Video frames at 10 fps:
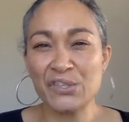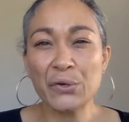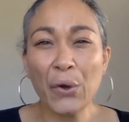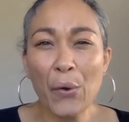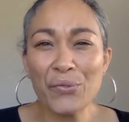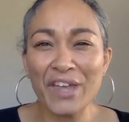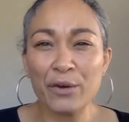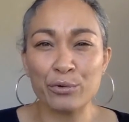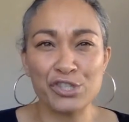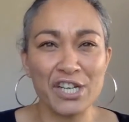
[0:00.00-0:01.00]
So go
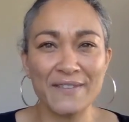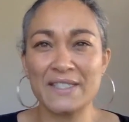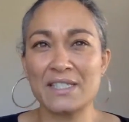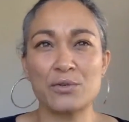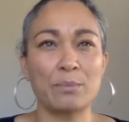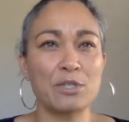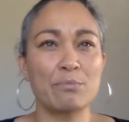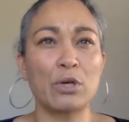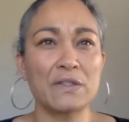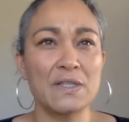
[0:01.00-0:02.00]
there or check the
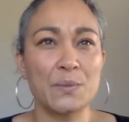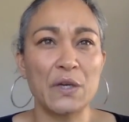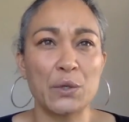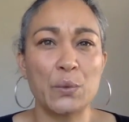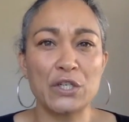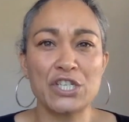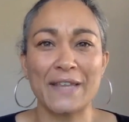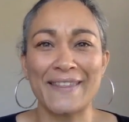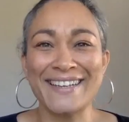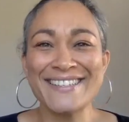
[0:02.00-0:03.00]
description boxes where you're
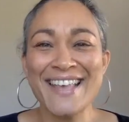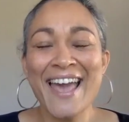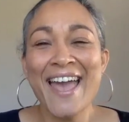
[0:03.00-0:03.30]
watching this.